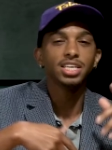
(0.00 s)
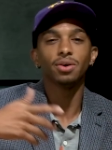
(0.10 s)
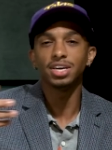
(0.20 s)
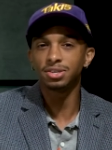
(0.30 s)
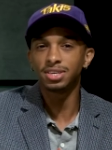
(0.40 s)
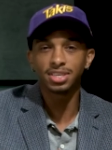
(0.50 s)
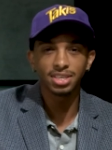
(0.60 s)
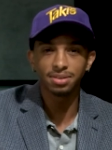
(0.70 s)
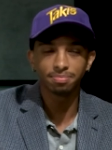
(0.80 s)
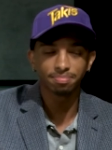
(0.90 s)
So as you can
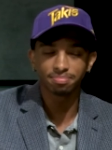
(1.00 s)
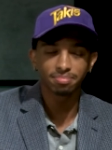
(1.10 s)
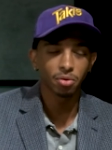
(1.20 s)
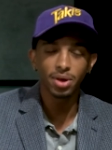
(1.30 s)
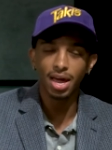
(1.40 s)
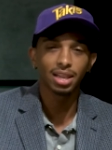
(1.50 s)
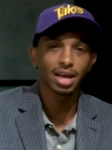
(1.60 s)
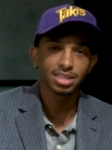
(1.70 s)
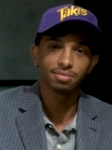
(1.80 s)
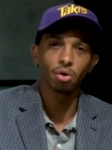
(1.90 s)
see, we had a lot
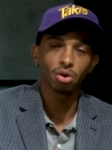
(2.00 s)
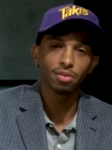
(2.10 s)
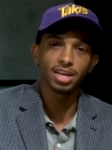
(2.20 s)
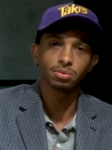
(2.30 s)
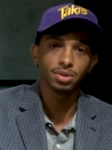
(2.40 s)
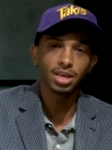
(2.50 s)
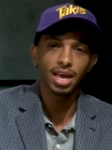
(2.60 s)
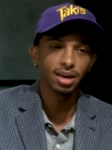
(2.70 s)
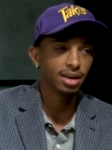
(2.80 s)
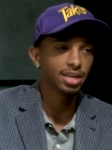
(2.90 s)
of stuff going on last week,
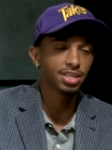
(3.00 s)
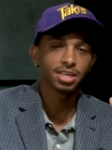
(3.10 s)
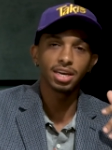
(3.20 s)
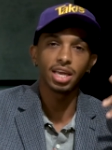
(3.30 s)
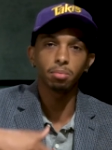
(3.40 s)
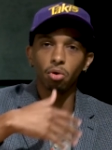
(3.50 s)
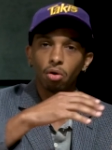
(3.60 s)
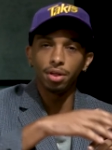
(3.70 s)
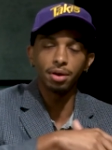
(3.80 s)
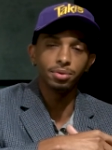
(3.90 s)
and it's just going to keep
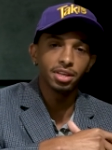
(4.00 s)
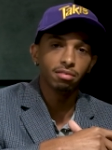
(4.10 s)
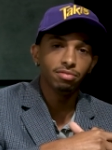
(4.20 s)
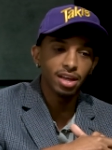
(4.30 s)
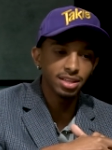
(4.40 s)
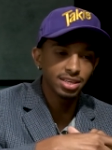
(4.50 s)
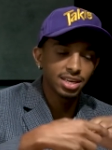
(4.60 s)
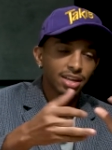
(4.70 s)
rolling with the events,